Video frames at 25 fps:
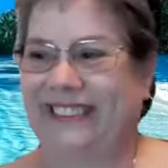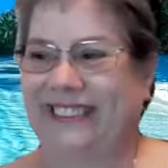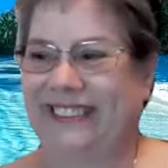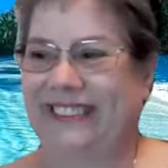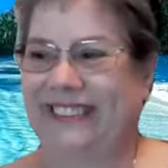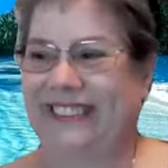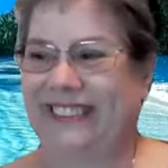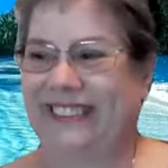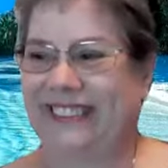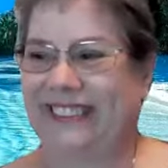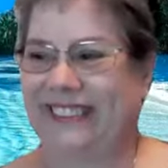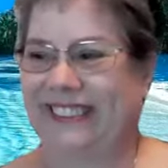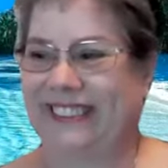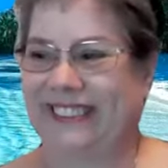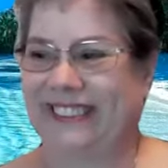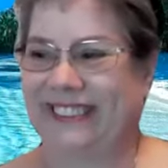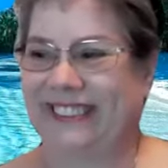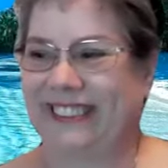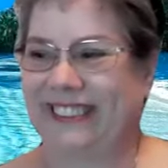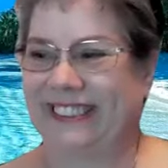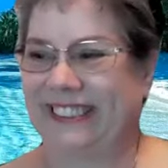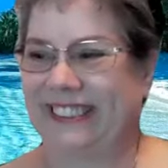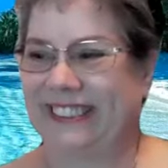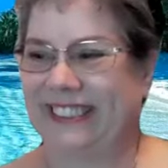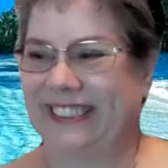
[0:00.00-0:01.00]

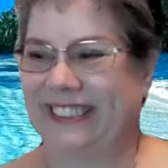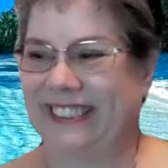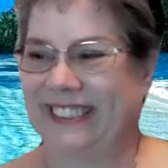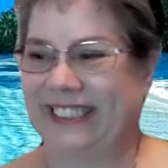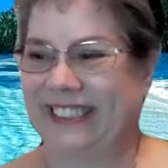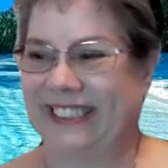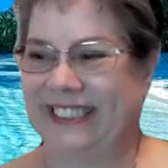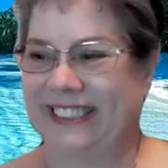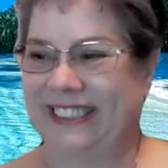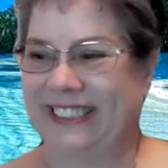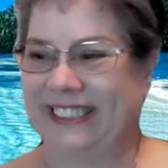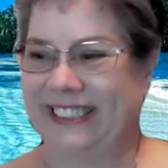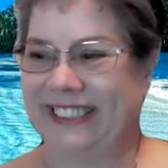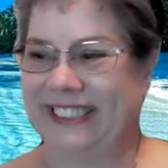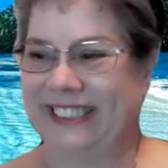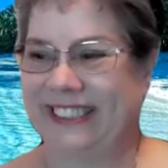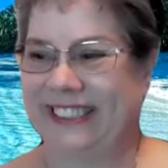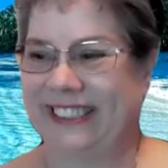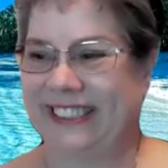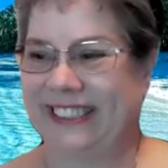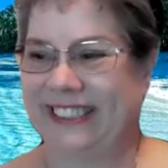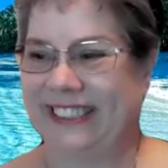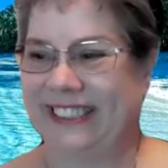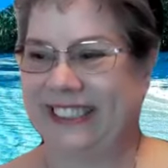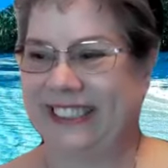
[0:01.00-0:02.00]

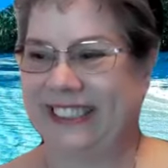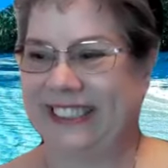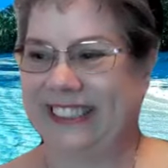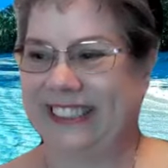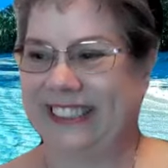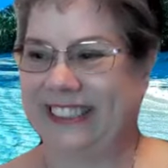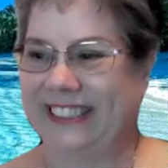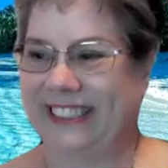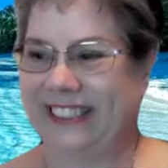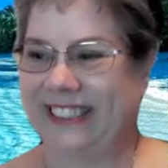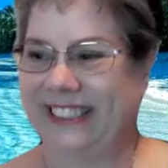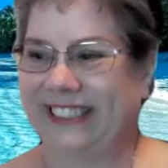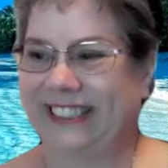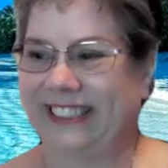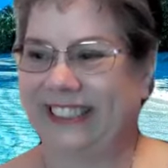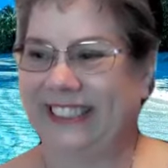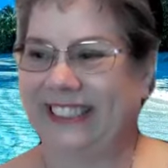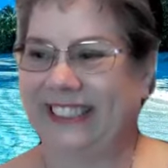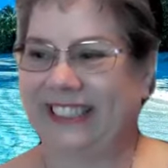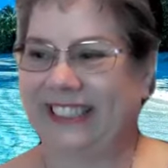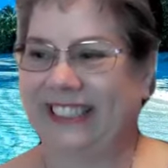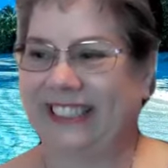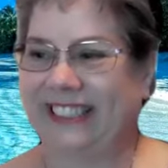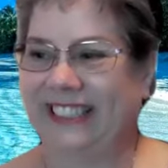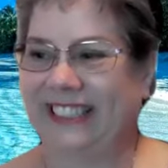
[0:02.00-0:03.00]

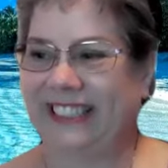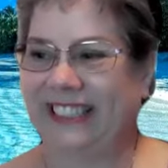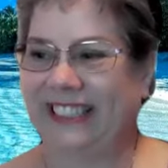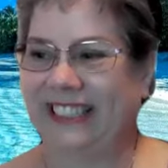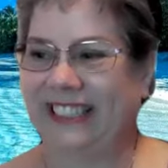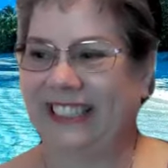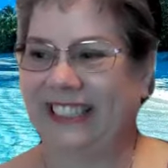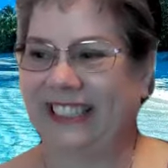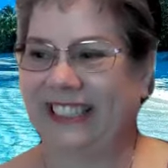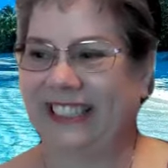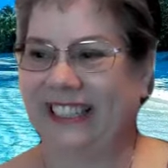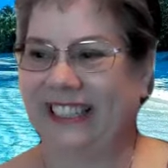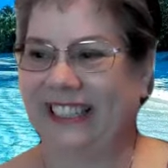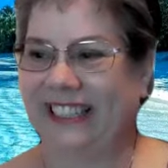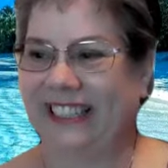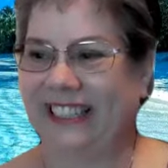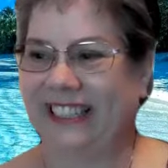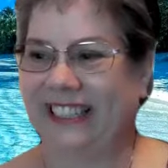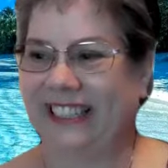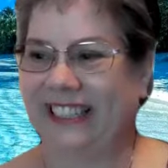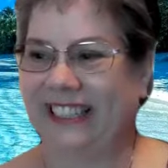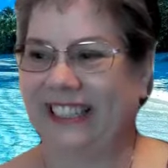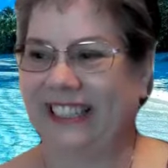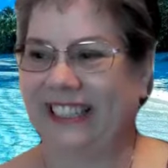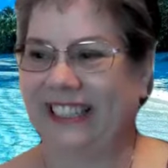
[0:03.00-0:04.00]

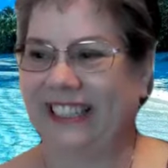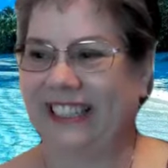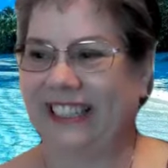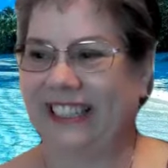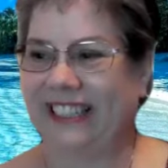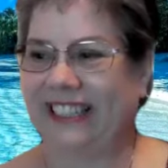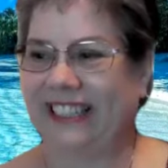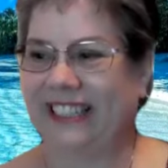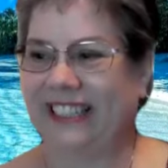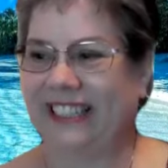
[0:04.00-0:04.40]
(silence)